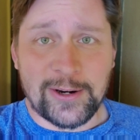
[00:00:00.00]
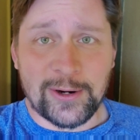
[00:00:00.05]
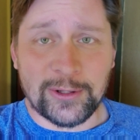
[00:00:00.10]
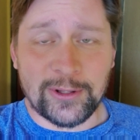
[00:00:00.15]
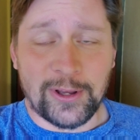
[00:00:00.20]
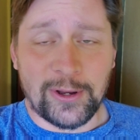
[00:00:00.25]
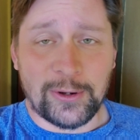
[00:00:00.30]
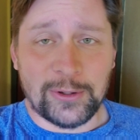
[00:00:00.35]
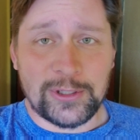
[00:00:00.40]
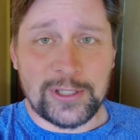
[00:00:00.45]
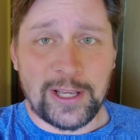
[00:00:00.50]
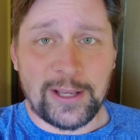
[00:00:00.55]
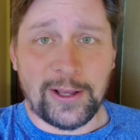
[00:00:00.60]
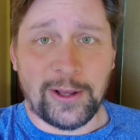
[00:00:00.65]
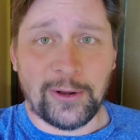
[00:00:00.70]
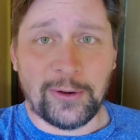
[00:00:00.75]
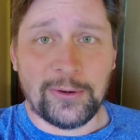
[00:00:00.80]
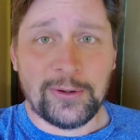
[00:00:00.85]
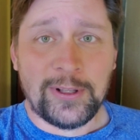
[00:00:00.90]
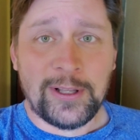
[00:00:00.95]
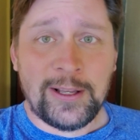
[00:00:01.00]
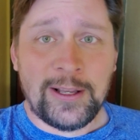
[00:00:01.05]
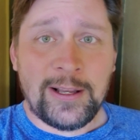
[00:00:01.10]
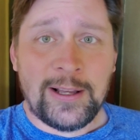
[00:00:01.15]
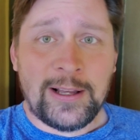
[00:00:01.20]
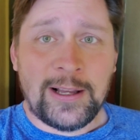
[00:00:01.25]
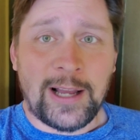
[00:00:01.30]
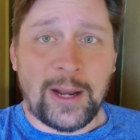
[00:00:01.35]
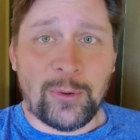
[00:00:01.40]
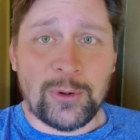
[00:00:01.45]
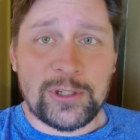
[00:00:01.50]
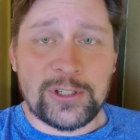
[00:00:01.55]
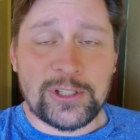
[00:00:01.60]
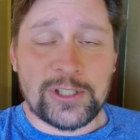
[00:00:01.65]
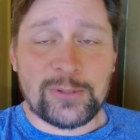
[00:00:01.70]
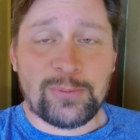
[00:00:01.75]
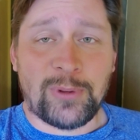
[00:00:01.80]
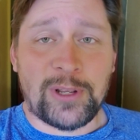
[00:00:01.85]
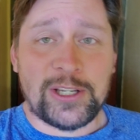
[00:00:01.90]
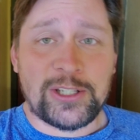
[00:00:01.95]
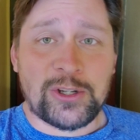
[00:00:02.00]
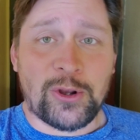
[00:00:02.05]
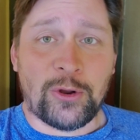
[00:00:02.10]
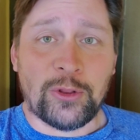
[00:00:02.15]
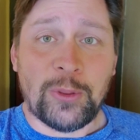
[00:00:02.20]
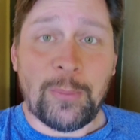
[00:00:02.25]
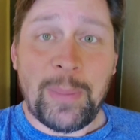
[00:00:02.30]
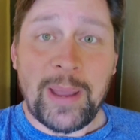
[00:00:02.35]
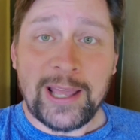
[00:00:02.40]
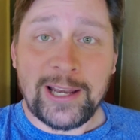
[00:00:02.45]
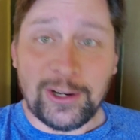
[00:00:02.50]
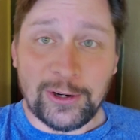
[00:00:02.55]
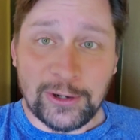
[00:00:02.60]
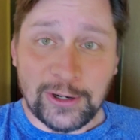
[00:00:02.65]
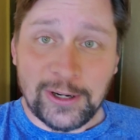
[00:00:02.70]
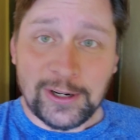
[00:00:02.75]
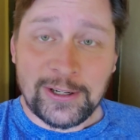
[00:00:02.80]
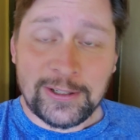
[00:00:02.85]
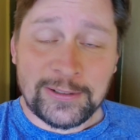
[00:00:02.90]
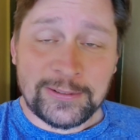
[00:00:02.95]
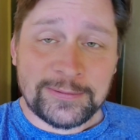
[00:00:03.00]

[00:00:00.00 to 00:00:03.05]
here at the hotel, I went to this place called the Peddler,